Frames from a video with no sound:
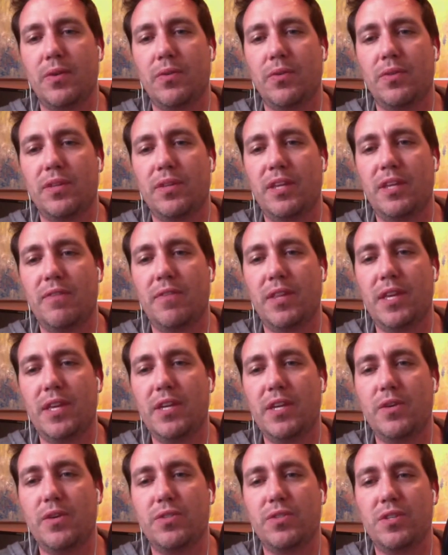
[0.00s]
given the
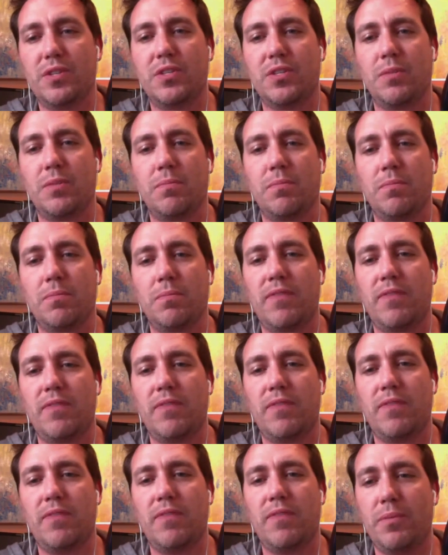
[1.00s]
ecosystem, given how
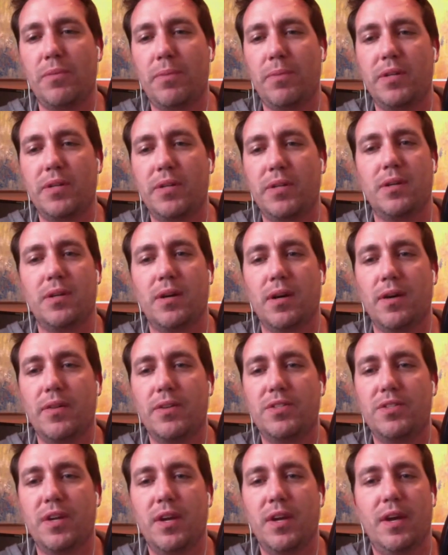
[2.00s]
many moving parts there are,
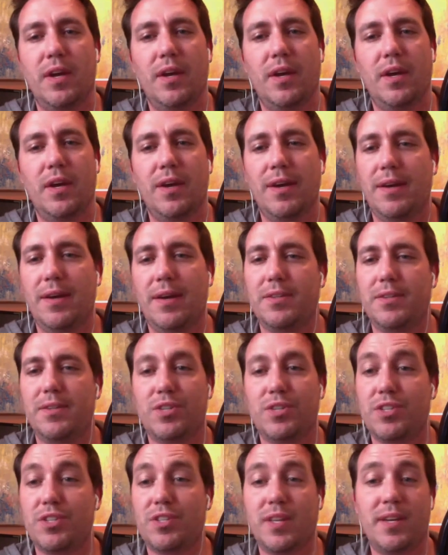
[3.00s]
there's no
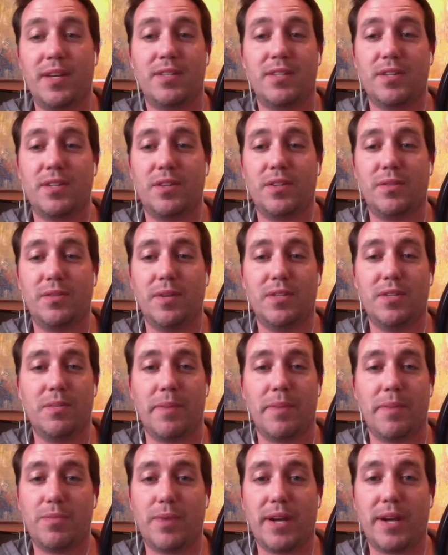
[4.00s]
such thing as a
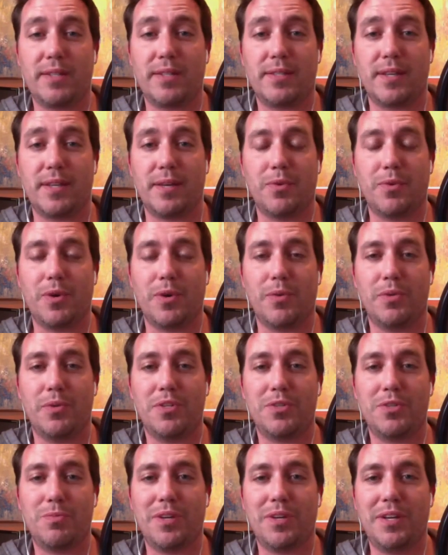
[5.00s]
best practice anymore, which
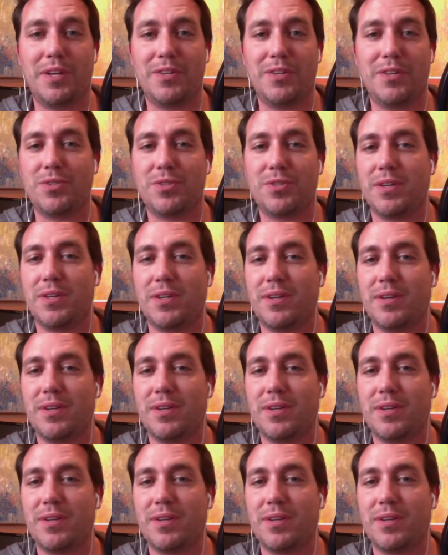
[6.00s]
is pretty interesting.